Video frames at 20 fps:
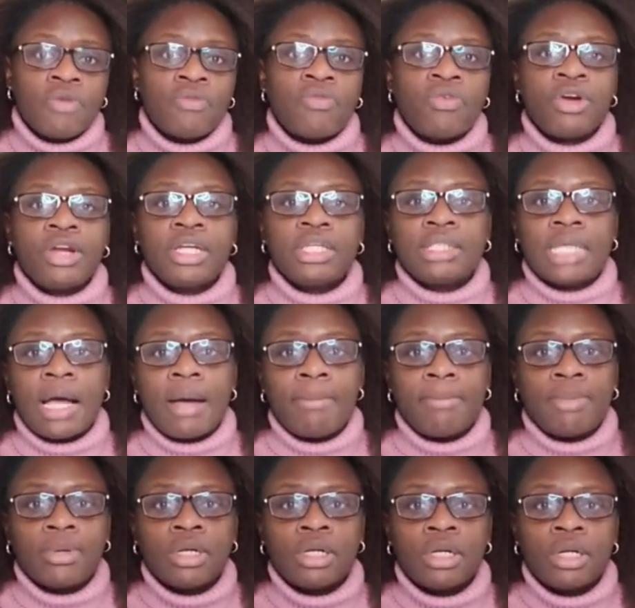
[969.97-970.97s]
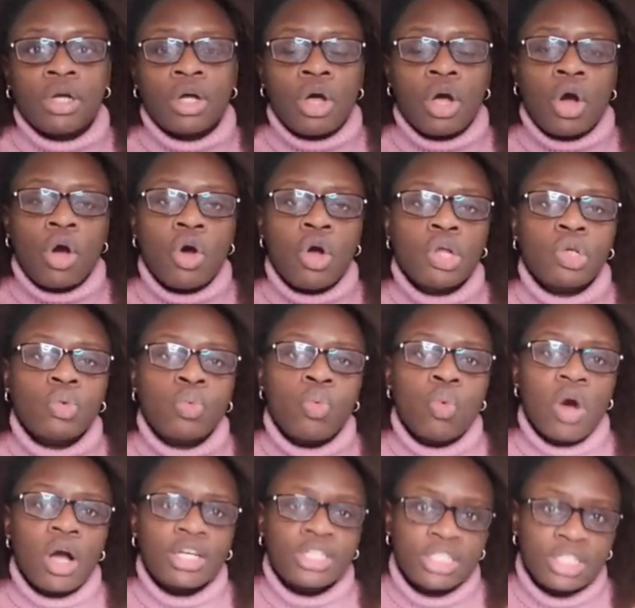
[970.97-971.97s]
For example, on
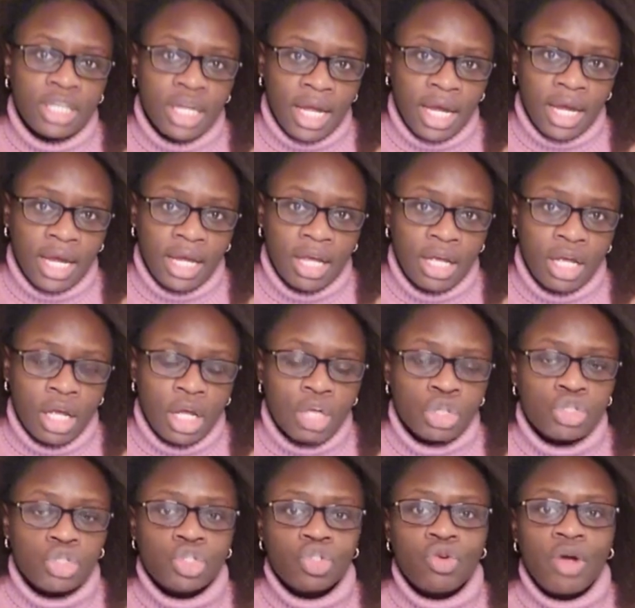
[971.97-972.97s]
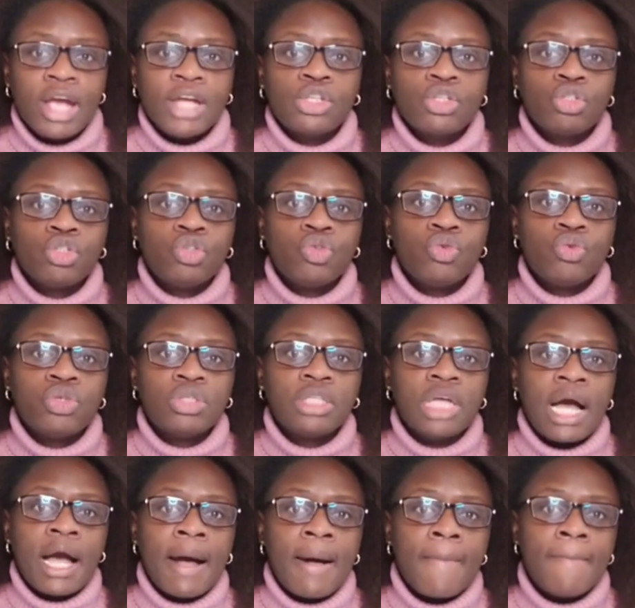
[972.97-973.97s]
wash day, try to
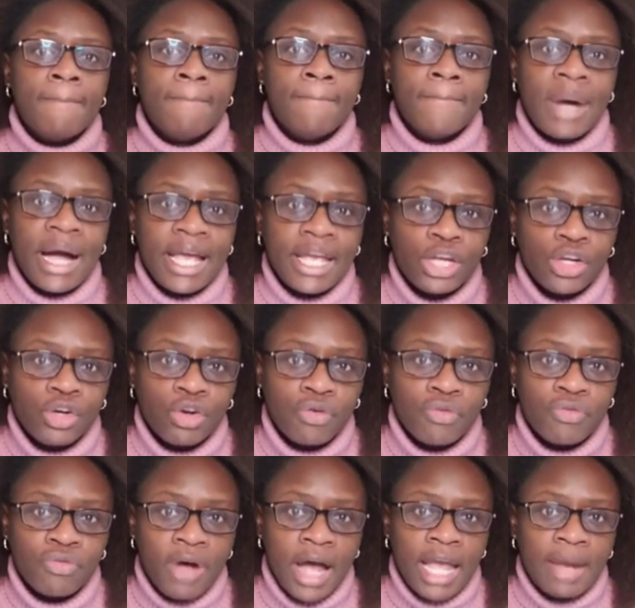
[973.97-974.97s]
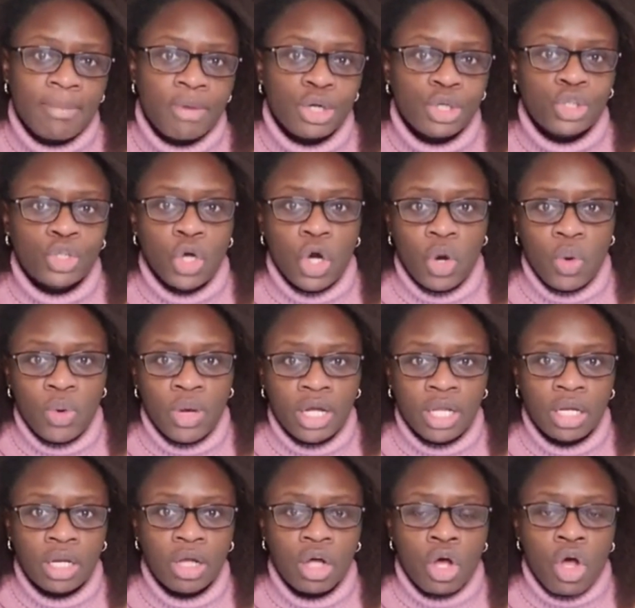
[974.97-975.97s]
use a microfiber
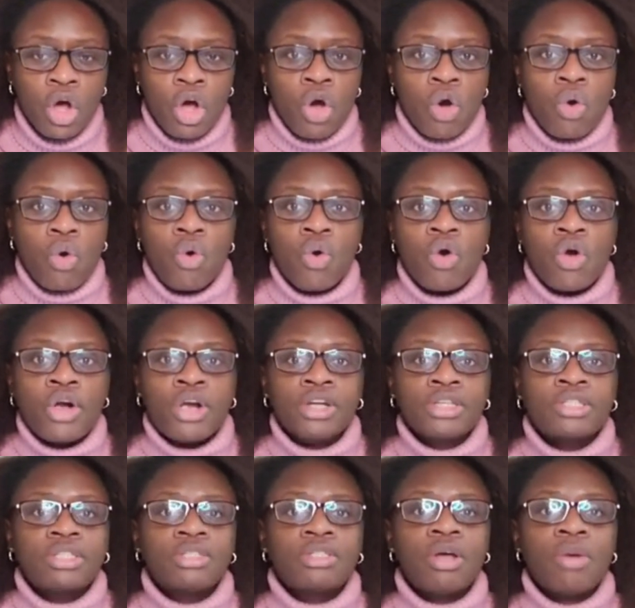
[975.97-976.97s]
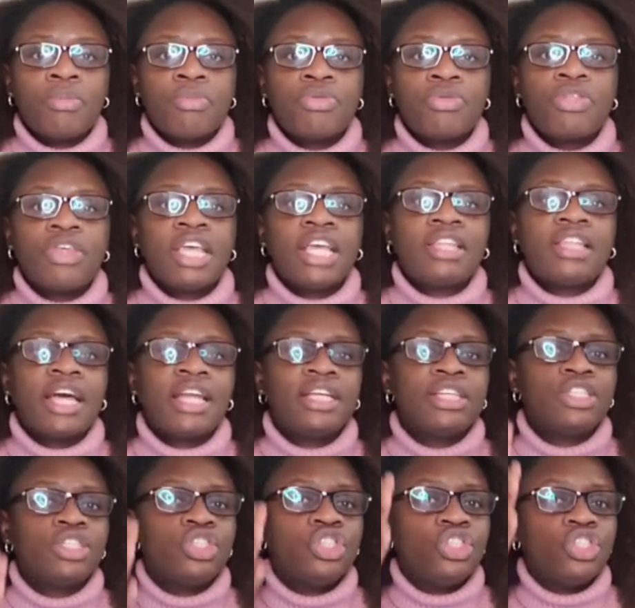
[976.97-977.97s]
towel or something that
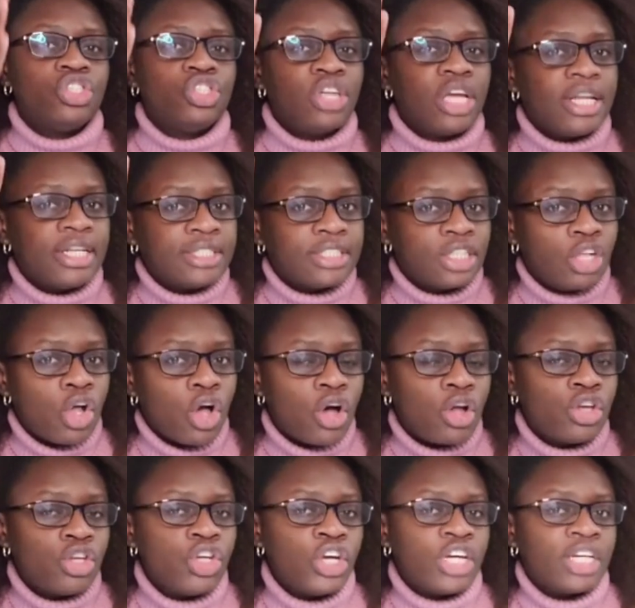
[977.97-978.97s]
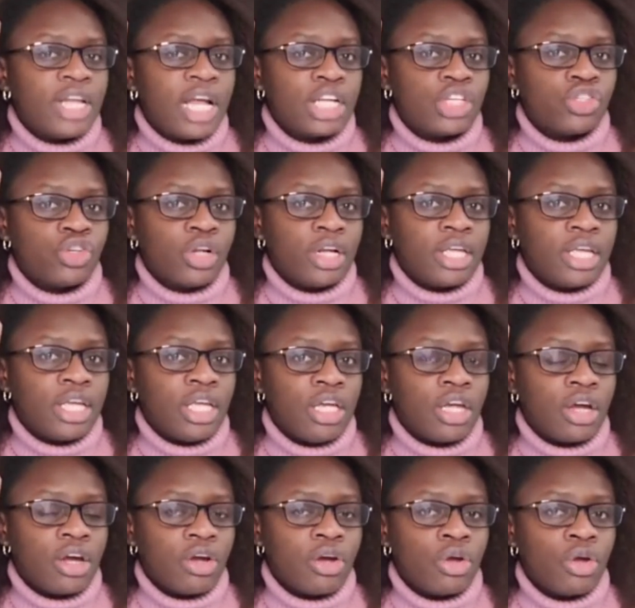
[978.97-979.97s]
is gentle on your natural
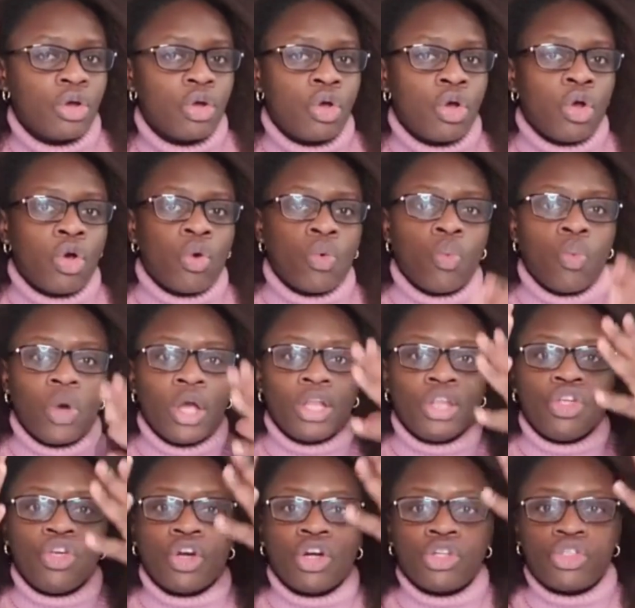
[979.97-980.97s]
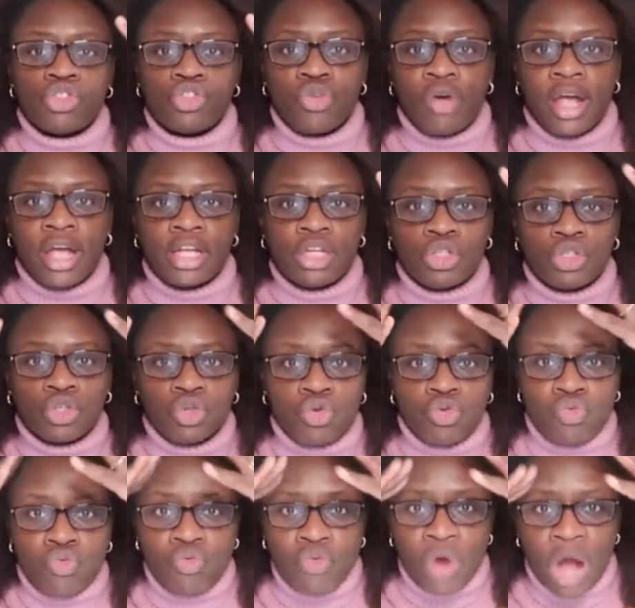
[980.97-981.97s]
hair when you're trying
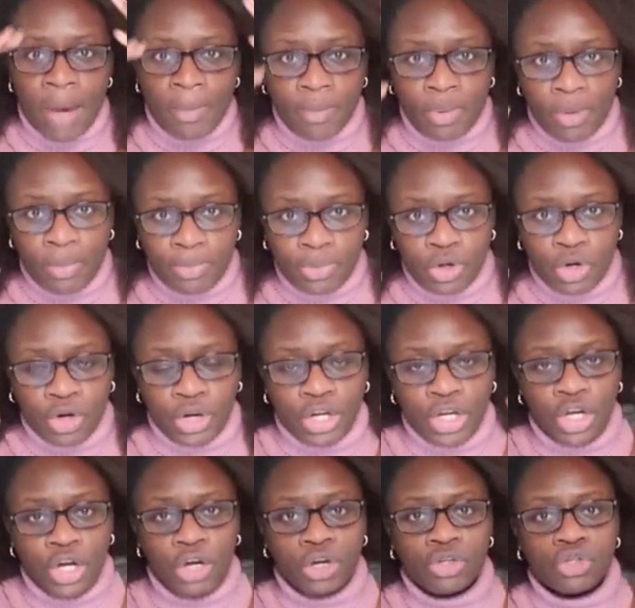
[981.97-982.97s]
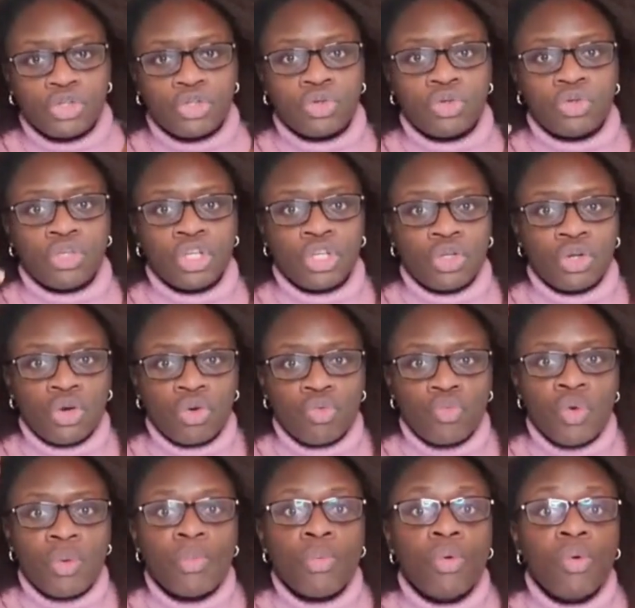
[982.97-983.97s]
to wrap up your hair to,
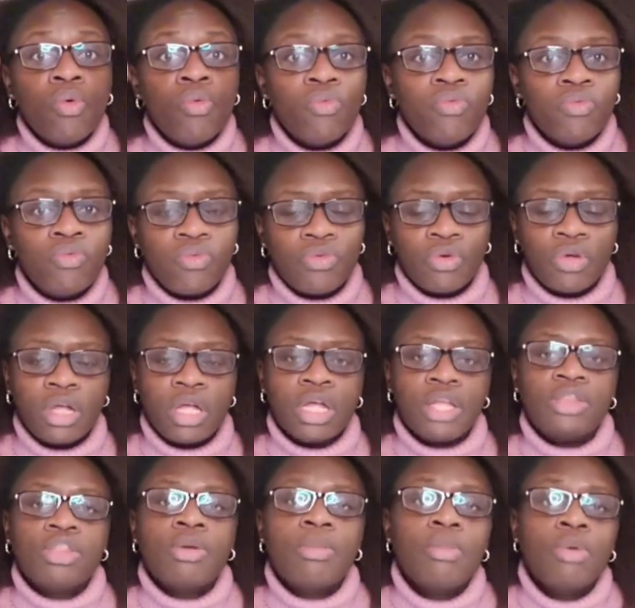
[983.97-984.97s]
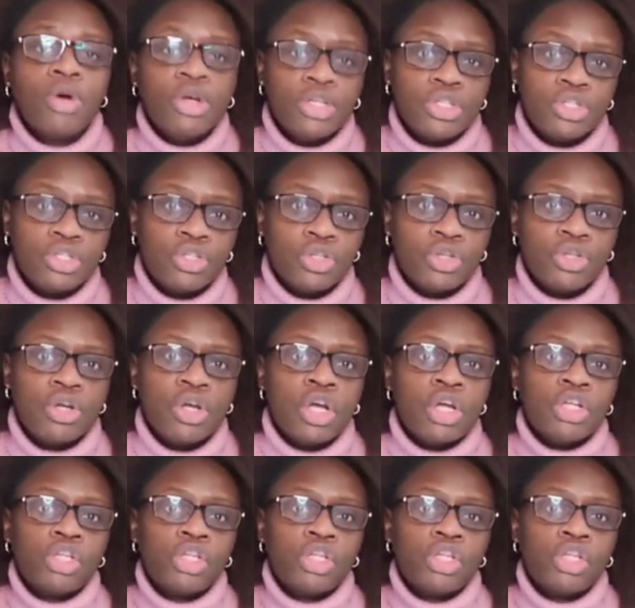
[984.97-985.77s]
remove the moisture.